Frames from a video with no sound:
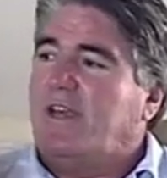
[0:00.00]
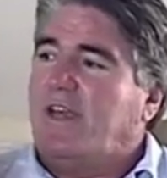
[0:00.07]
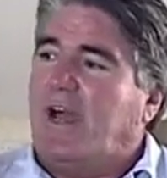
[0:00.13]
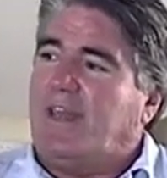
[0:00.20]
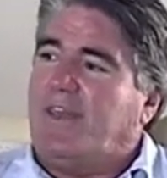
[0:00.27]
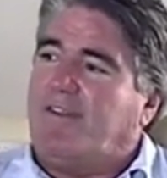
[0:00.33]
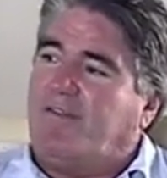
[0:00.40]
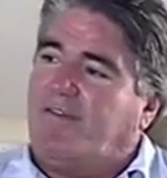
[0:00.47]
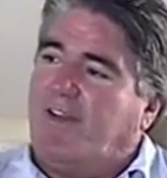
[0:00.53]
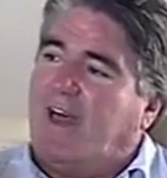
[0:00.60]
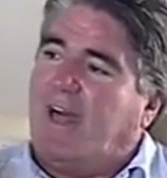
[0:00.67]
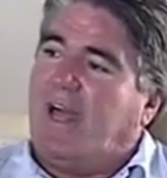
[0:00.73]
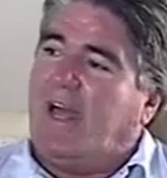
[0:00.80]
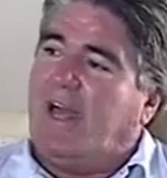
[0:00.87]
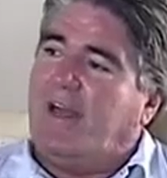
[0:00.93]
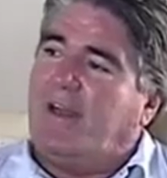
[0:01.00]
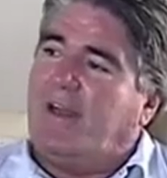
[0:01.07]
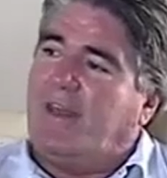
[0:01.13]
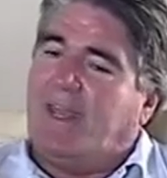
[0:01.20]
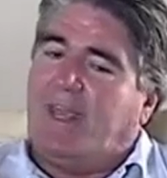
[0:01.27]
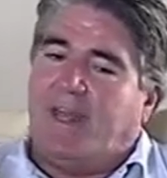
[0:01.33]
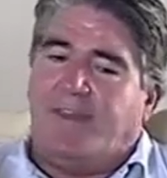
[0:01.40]
had the flair,
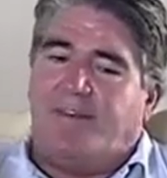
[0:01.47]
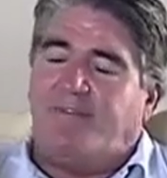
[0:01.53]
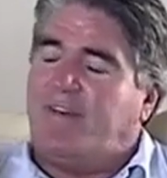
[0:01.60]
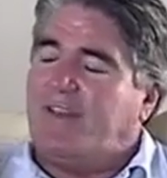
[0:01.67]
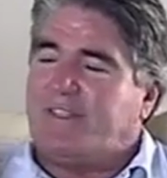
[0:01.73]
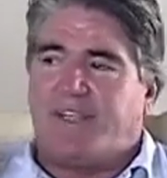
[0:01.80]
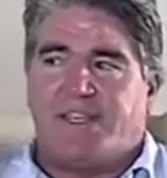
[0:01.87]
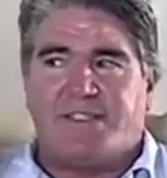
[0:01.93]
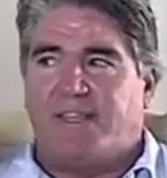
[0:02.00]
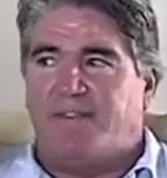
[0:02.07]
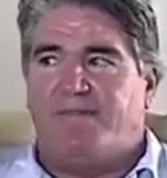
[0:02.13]
and he had fantastic